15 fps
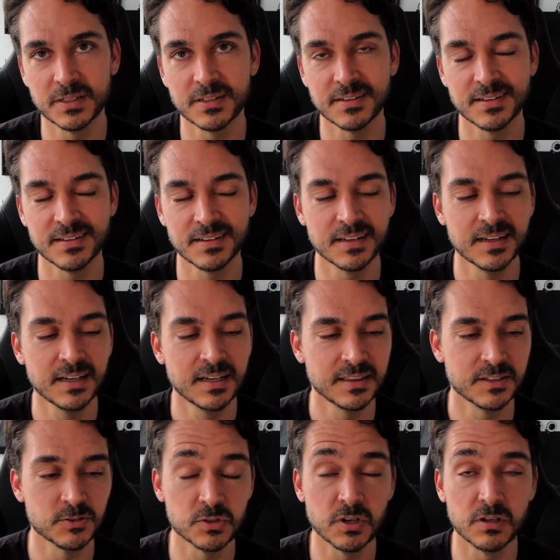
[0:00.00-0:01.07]
And
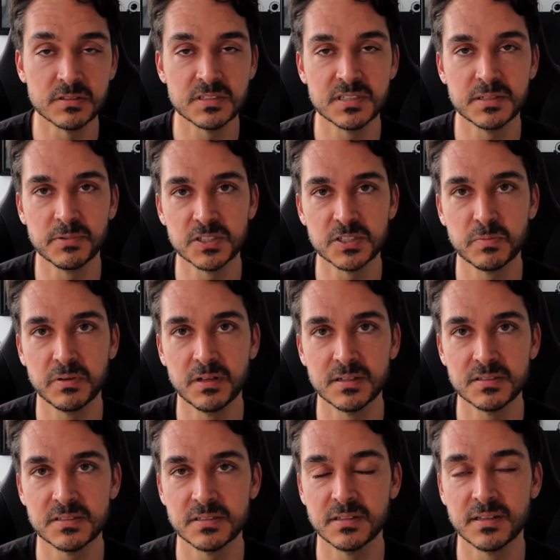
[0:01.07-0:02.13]
this was all in C++
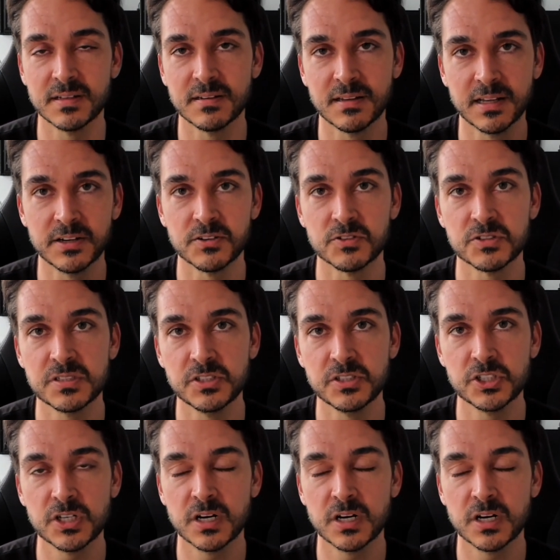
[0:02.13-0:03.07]
and then later C#.